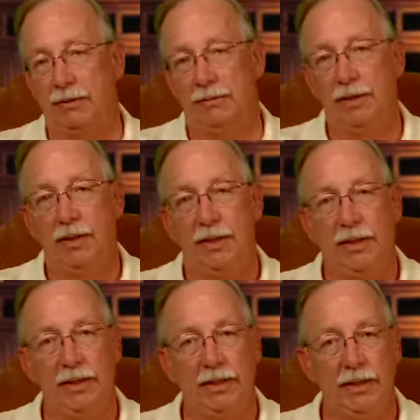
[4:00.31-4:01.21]
him.
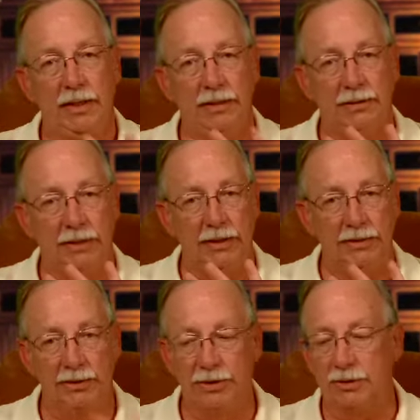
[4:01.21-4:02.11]

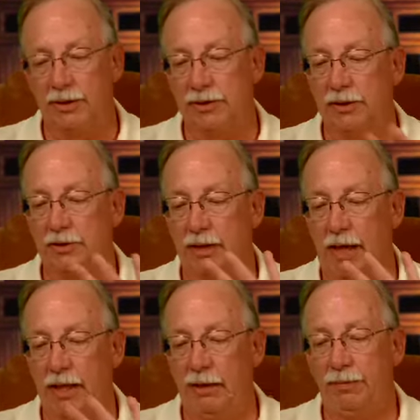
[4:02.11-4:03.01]
He's useless. He's
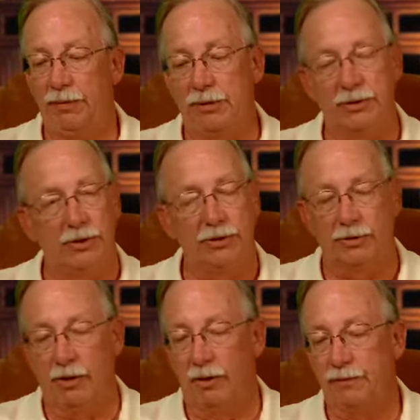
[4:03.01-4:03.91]
not helping the church
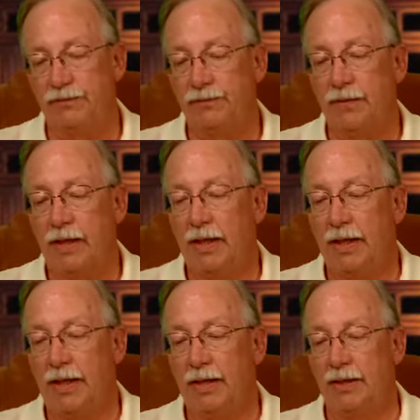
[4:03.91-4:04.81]
grow.
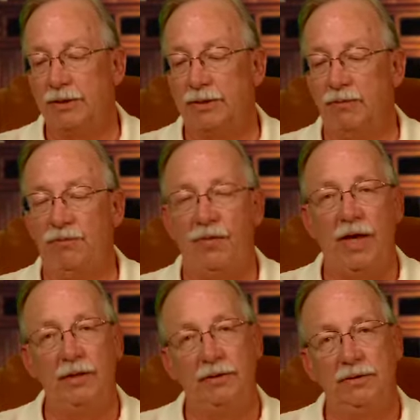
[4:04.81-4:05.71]
And then some
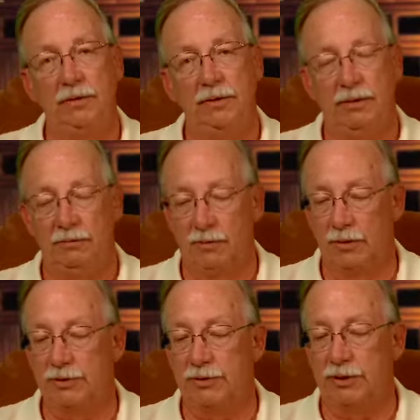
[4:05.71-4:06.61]
final
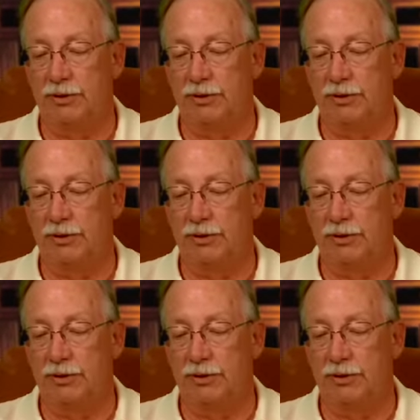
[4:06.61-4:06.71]
words to